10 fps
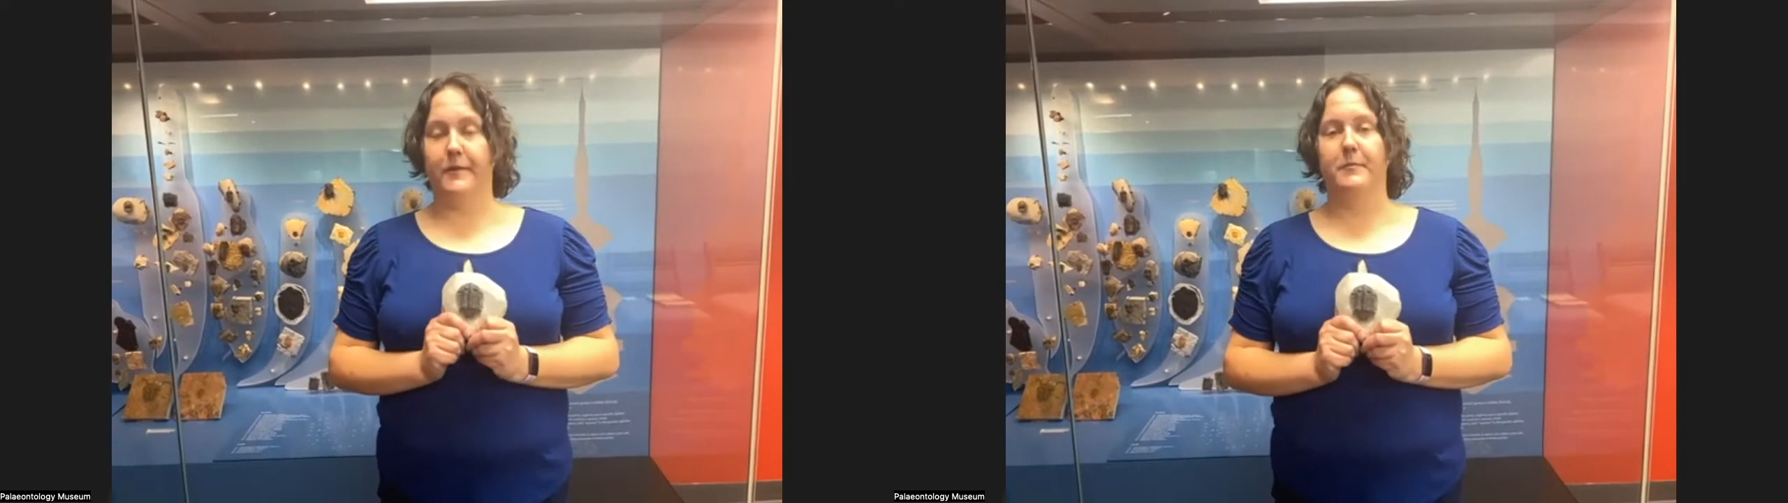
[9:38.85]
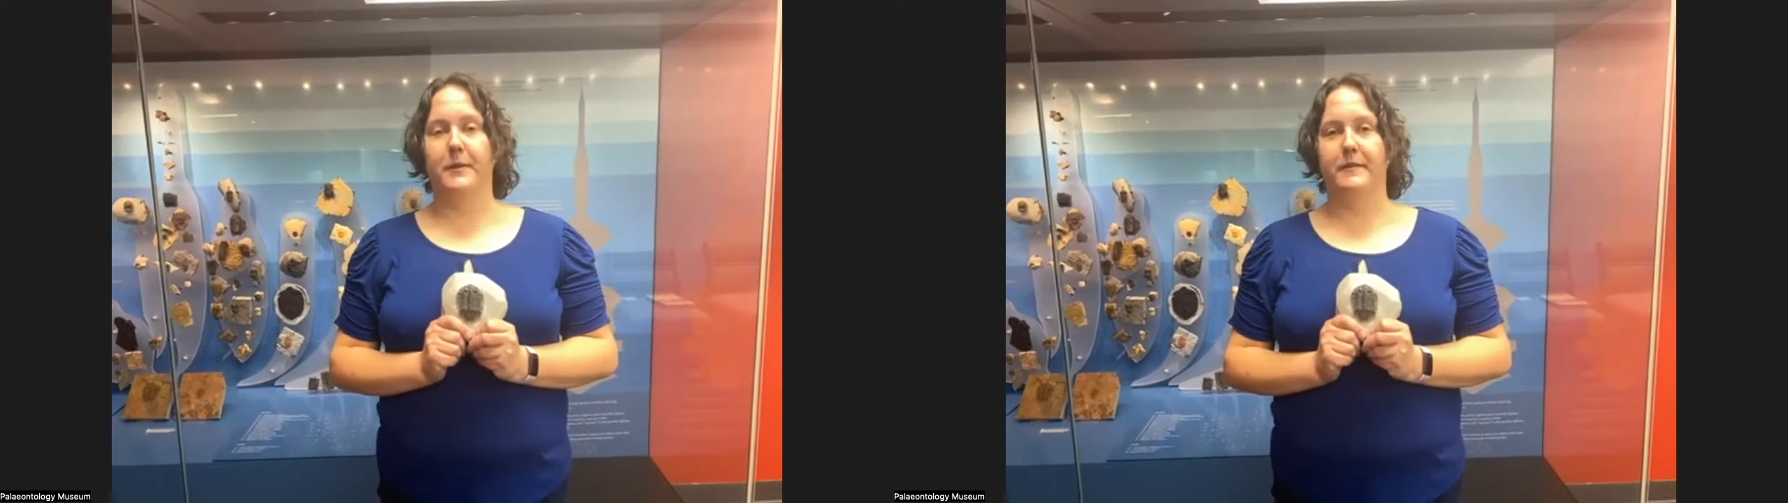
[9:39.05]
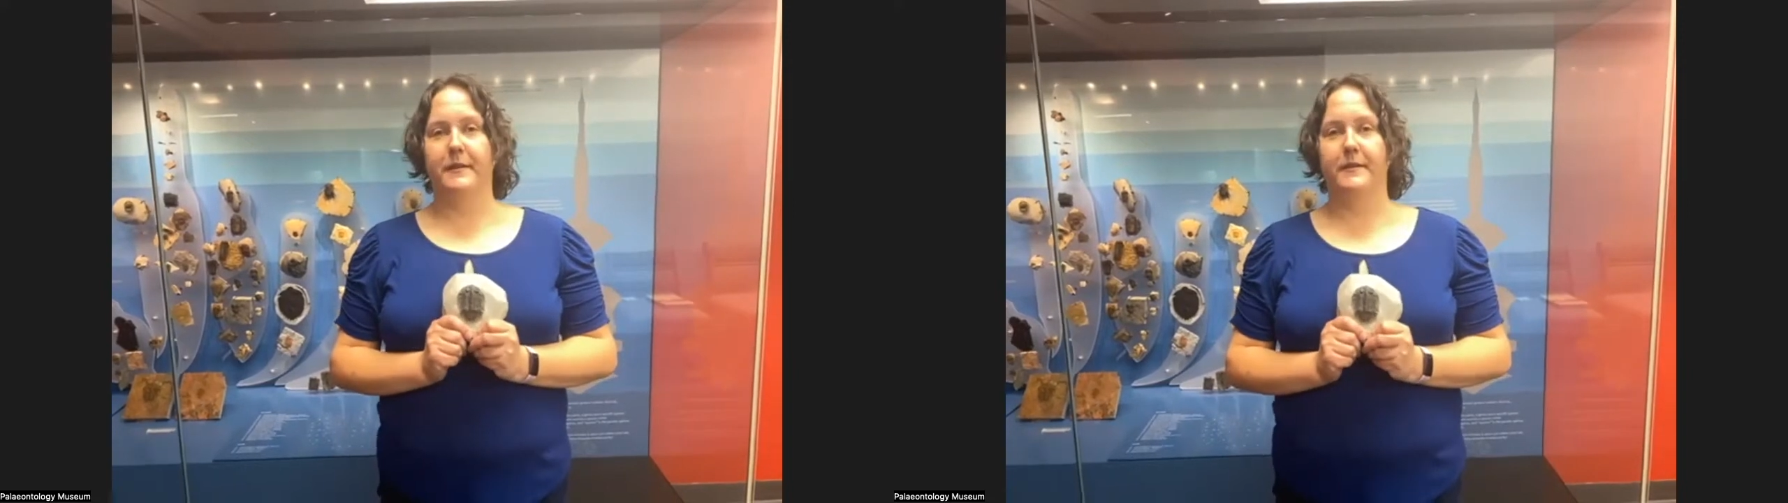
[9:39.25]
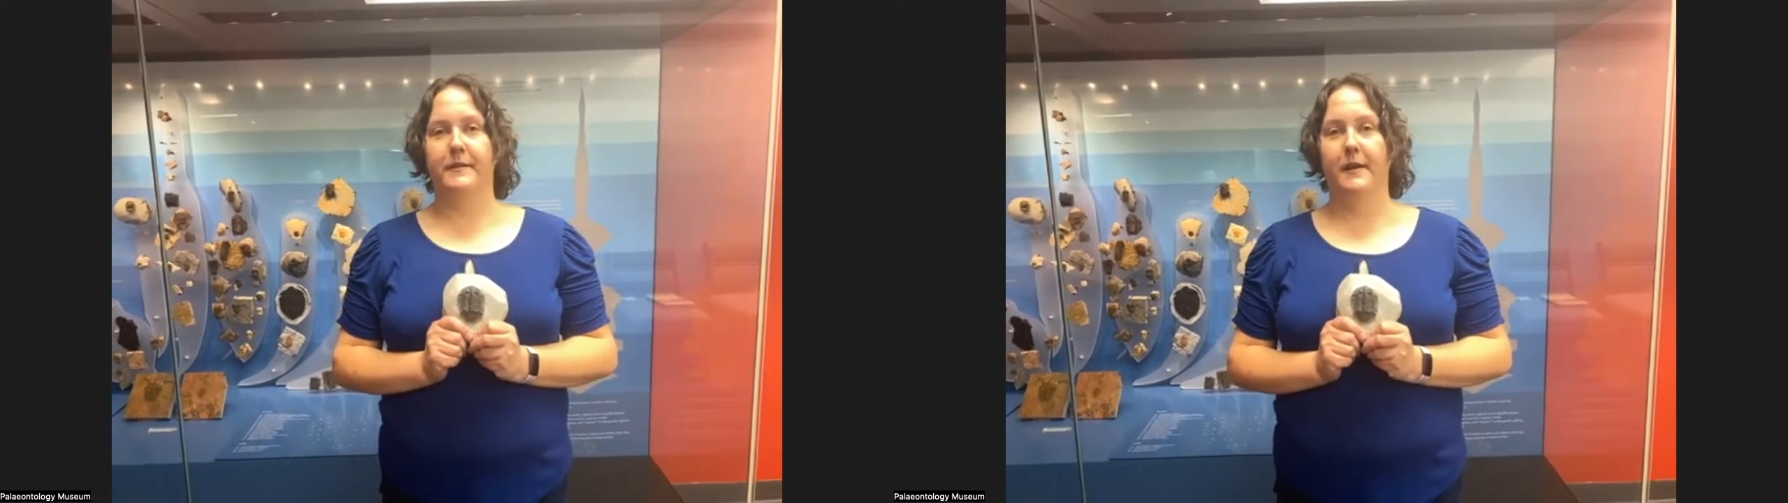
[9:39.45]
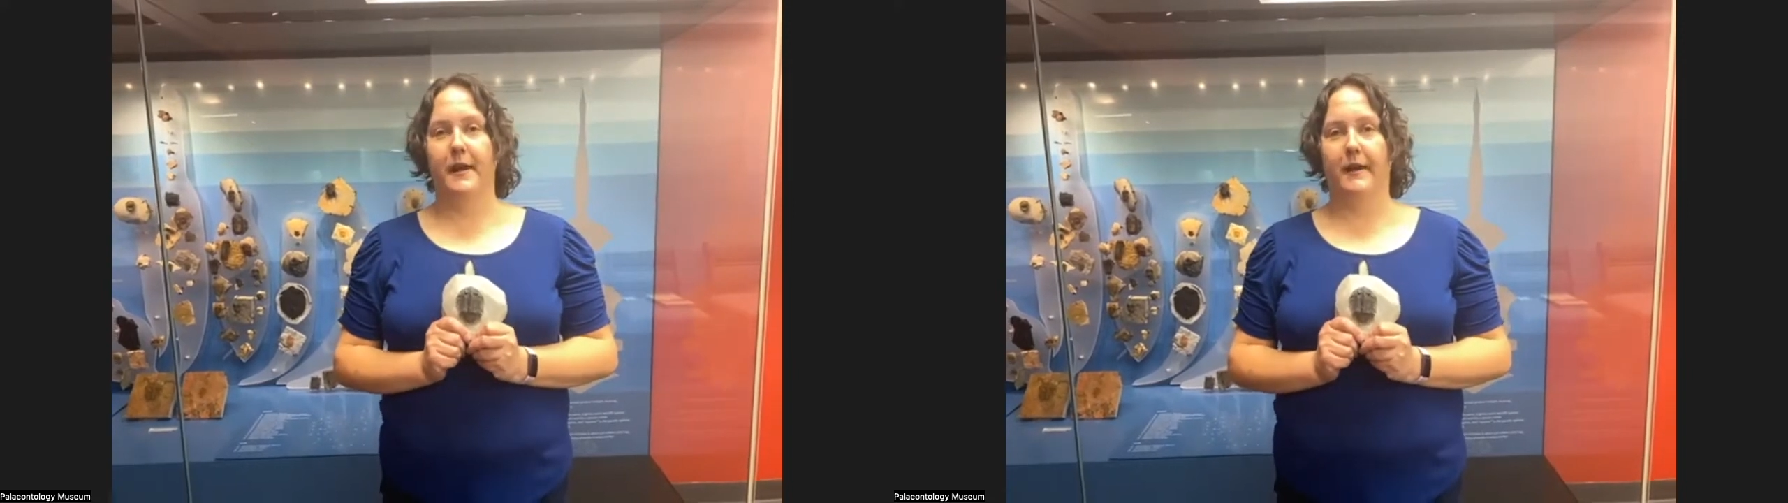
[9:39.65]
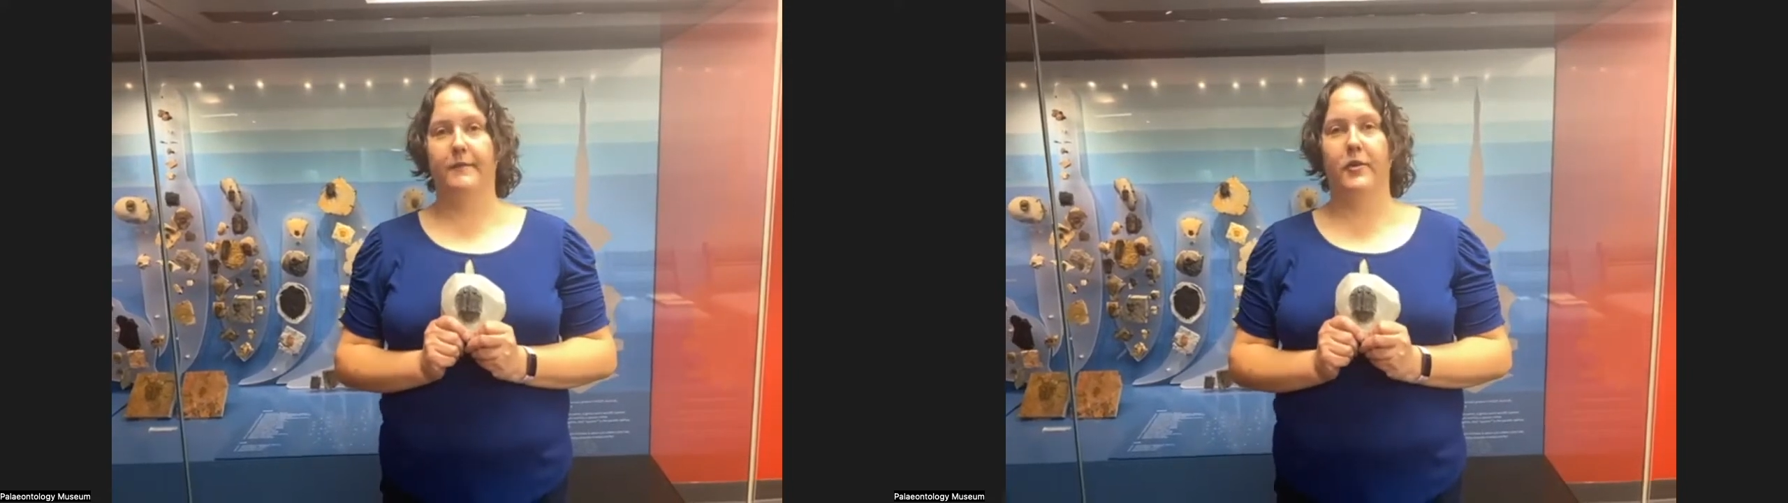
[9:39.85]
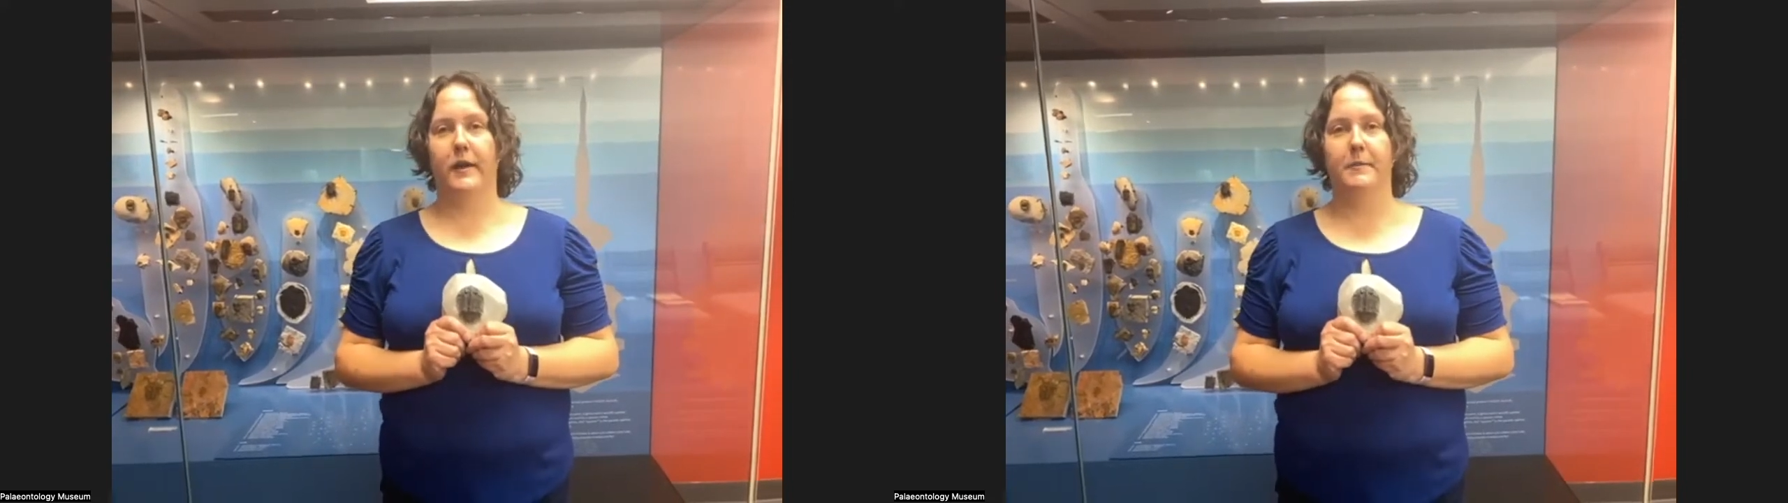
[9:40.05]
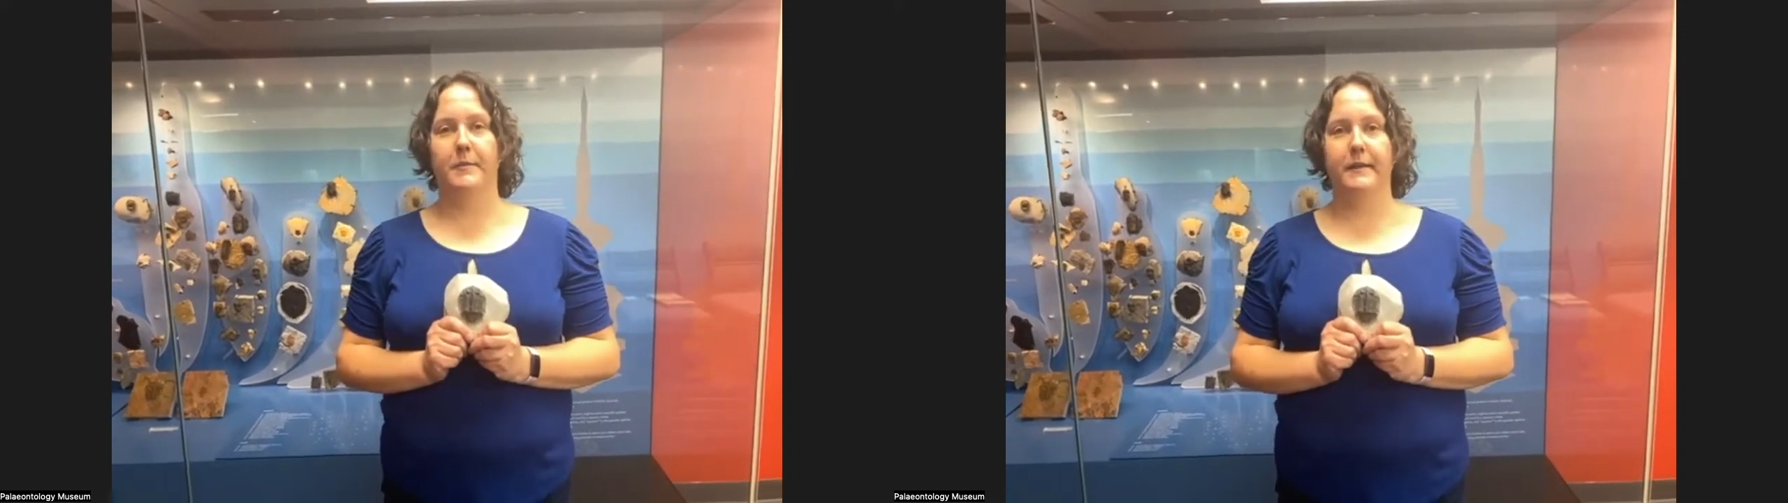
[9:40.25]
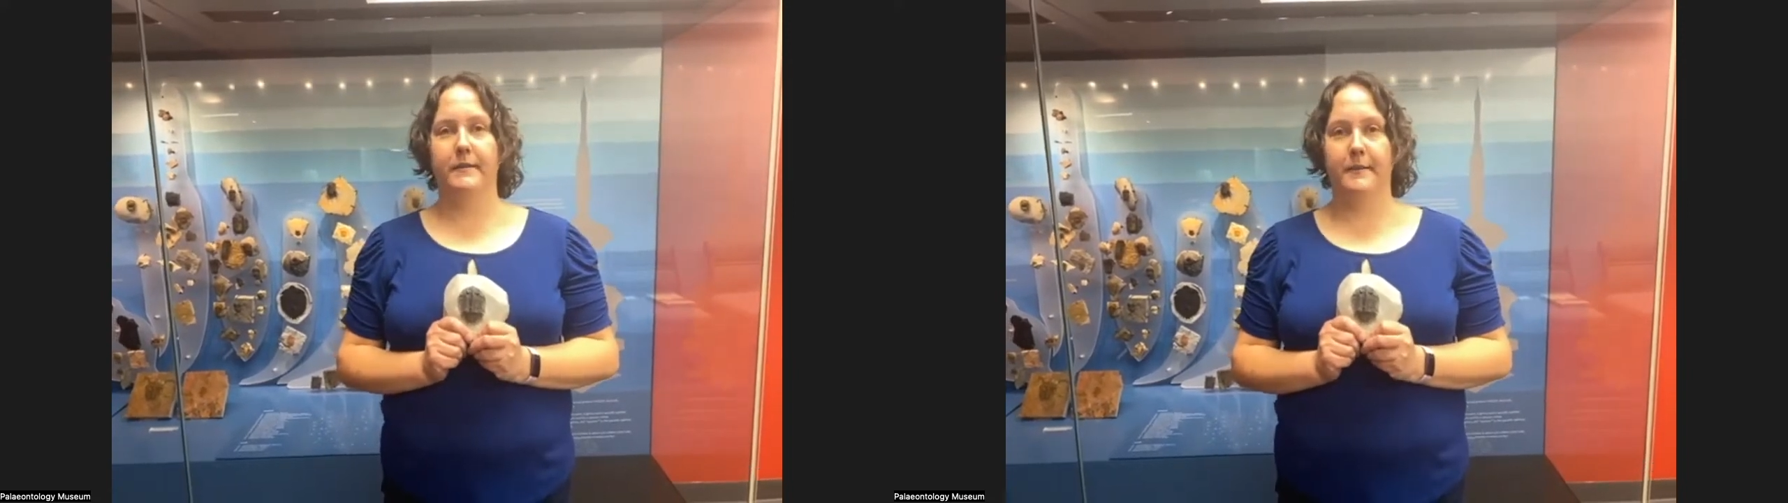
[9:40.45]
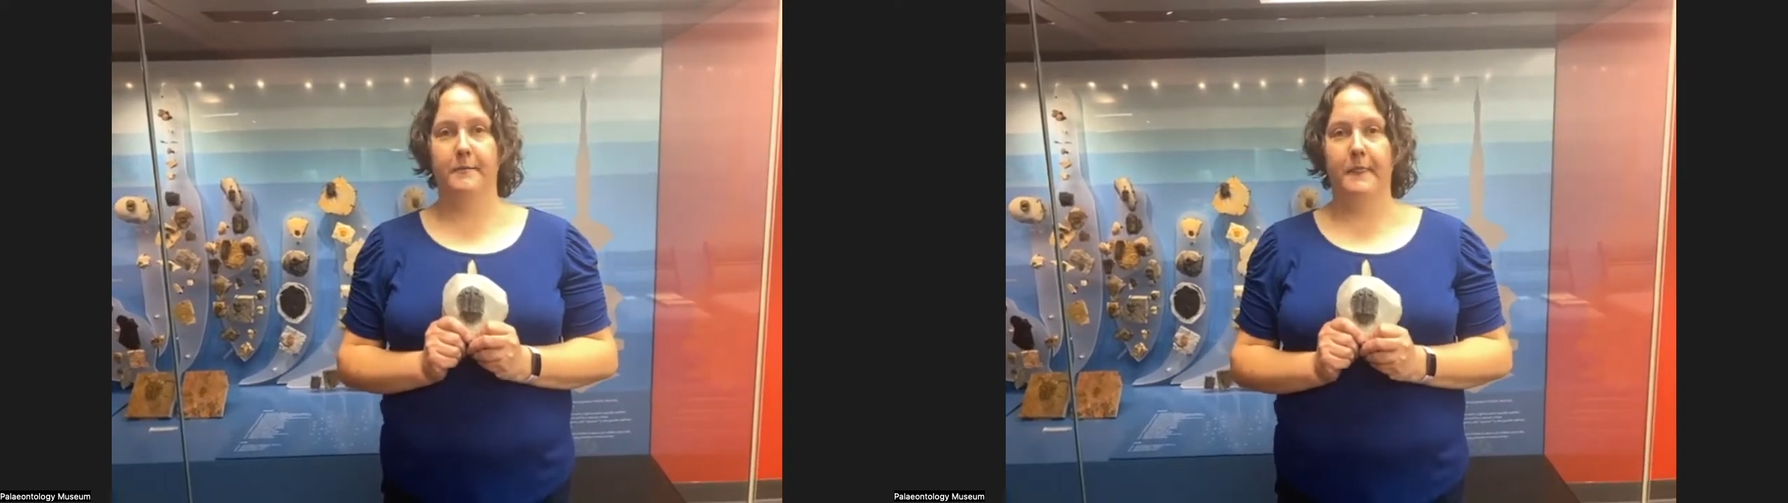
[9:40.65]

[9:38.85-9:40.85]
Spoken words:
species of trilobites,